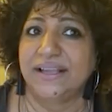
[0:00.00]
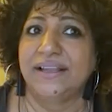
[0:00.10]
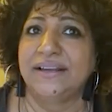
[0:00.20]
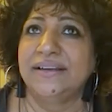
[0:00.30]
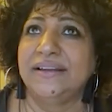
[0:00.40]

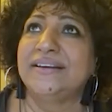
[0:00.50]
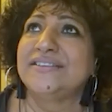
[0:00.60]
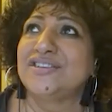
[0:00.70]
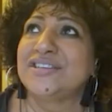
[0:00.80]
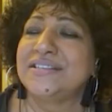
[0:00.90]
And
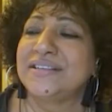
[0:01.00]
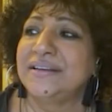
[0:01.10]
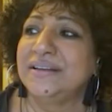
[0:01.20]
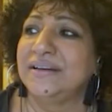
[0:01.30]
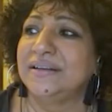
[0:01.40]
so she
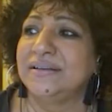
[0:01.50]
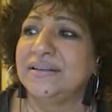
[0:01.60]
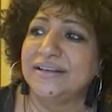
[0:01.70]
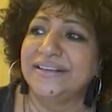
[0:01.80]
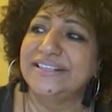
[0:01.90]
said,
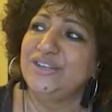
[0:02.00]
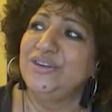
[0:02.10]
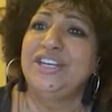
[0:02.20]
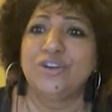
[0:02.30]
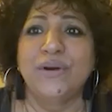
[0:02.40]
you
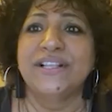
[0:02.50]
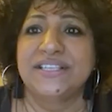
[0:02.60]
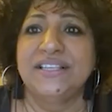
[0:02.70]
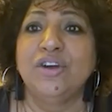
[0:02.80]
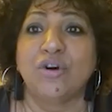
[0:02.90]
need to go and
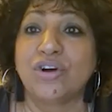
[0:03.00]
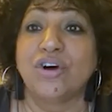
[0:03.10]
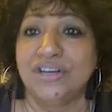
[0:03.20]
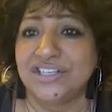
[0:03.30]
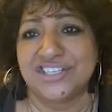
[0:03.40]
see the
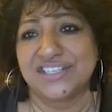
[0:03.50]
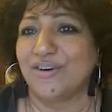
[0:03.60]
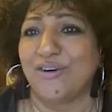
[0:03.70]
oncologist.